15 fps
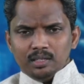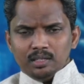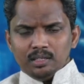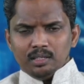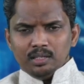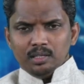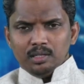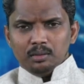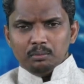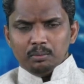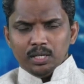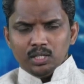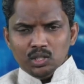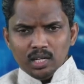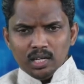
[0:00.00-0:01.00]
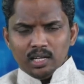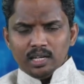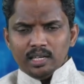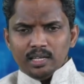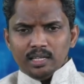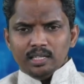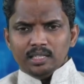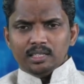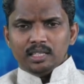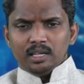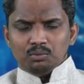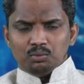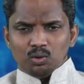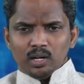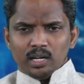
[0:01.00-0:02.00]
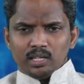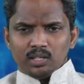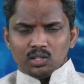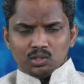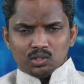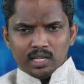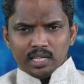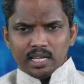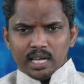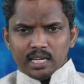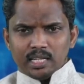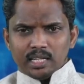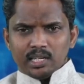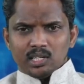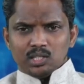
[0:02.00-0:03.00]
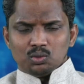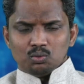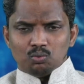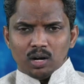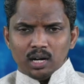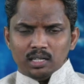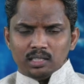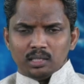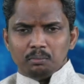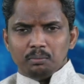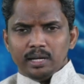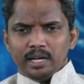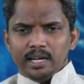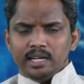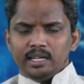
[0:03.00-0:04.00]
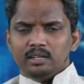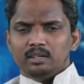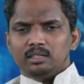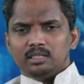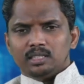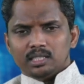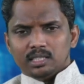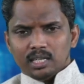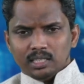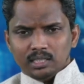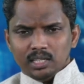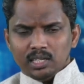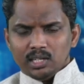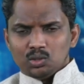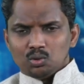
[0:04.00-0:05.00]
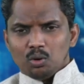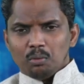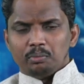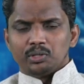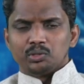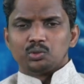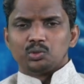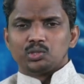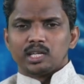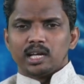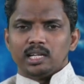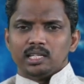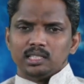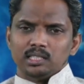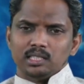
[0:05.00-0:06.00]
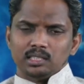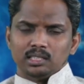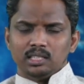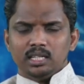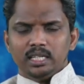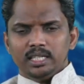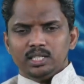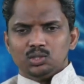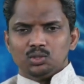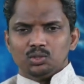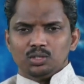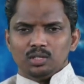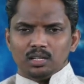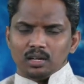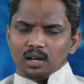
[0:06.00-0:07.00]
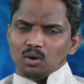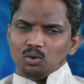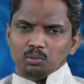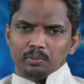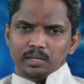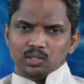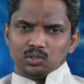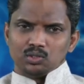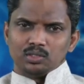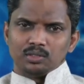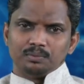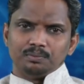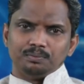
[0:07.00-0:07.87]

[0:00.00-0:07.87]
majorly they fall under three categories. One, the paid, the other is open source, and the third is cloud based.